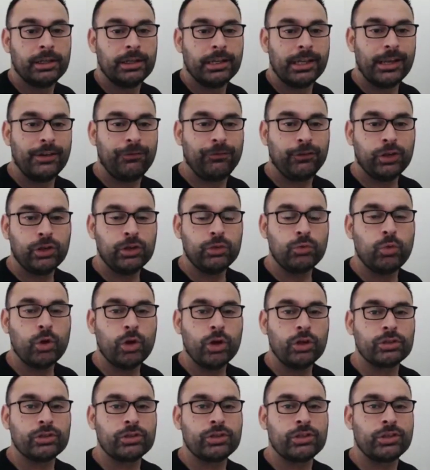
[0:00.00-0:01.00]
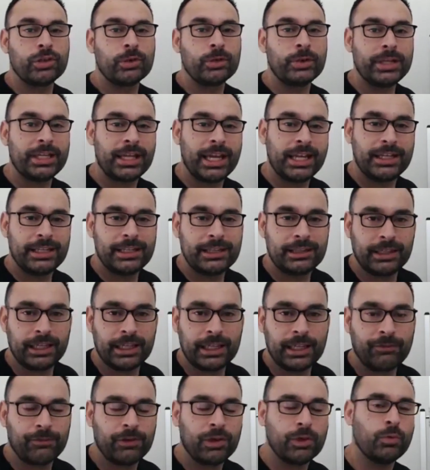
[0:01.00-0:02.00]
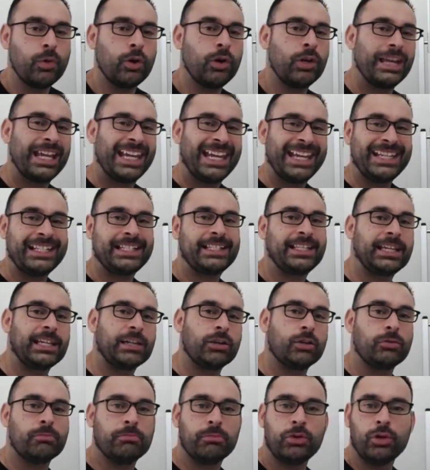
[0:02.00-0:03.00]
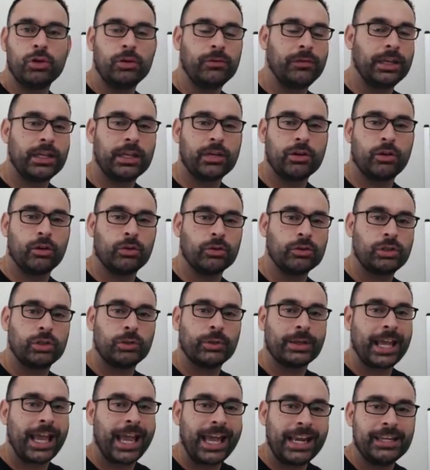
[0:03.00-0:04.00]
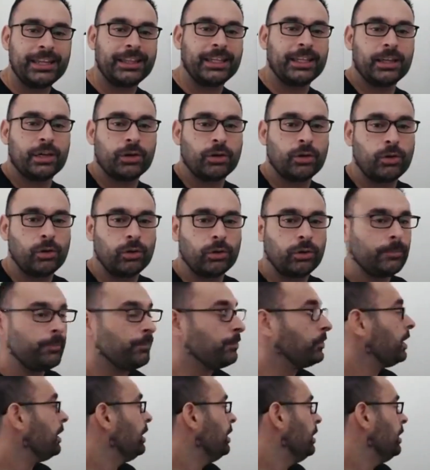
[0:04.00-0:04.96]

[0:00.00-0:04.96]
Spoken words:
if you weren't doing anything, if you weren't eating or moving or doing anything at all,